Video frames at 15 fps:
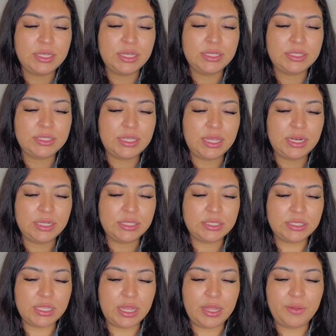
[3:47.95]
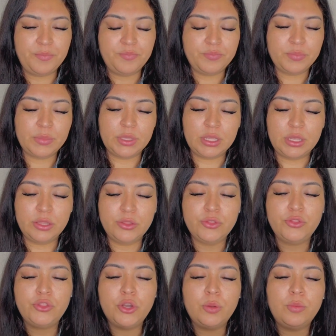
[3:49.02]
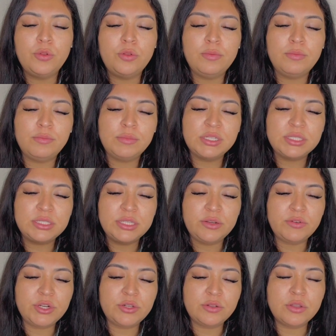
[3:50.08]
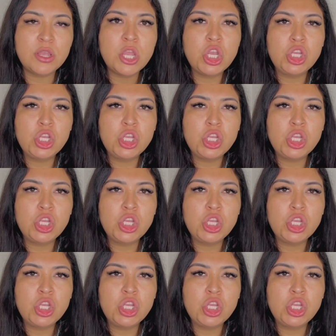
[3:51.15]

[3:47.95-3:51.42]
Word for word: is that it's double material.